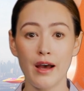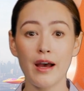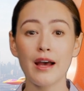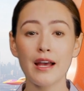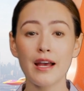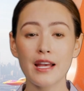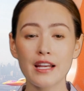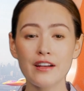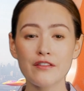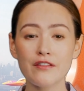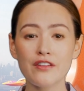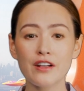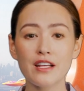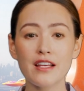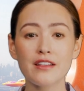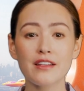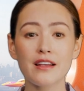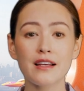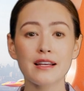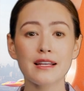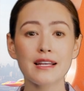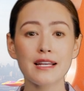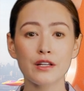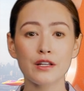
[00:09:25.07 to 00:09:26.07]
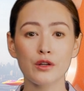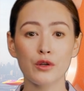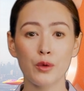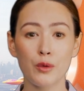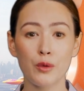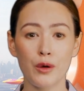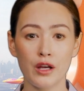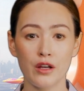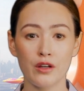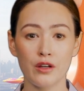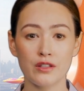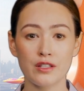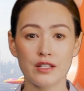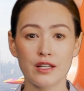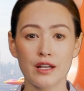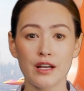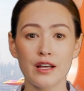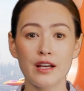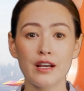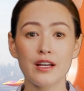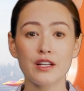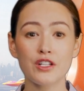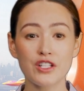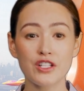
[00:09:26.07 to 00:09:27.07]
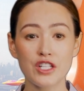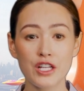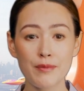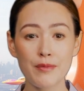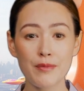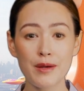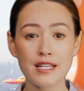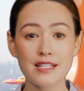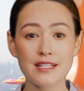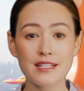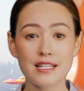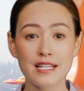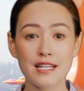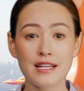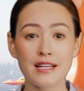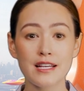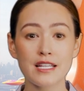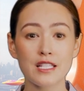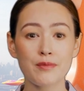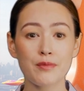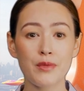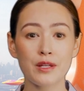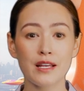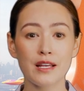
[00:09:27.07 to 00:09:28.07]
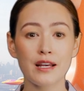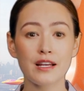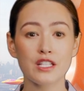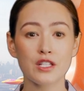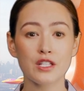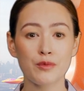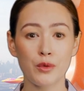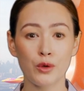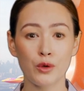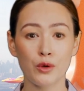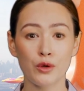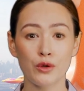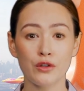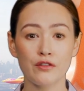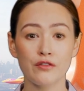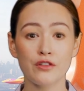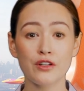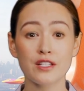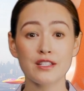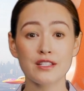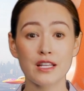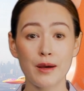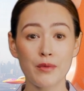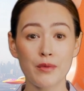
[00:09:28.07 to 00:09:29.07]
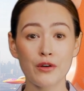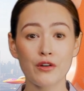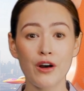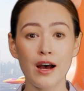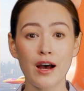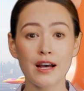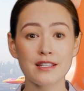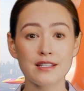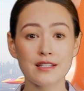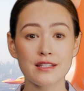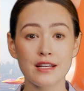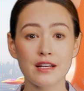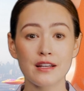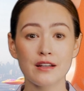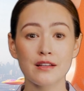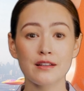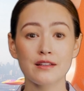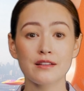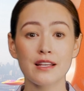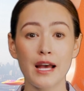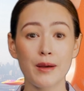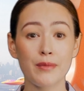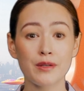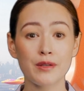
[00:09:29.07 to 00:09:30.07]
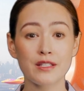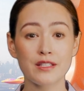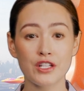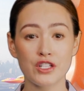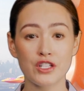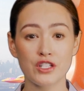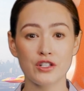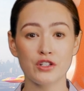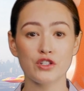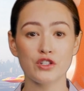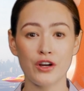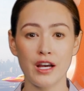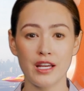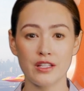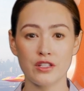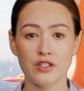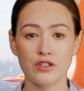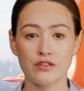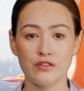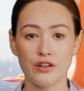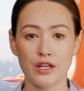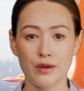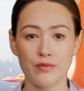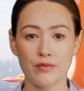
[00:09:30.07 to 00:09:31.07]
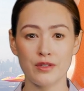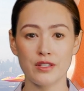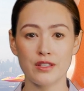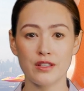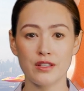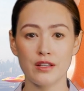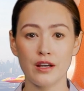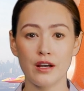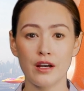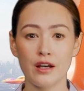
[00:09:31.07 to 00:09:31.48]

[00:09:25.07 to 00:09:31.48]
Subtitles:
Even in the legal world, GPT is being explored for summarizing deposition transcripts,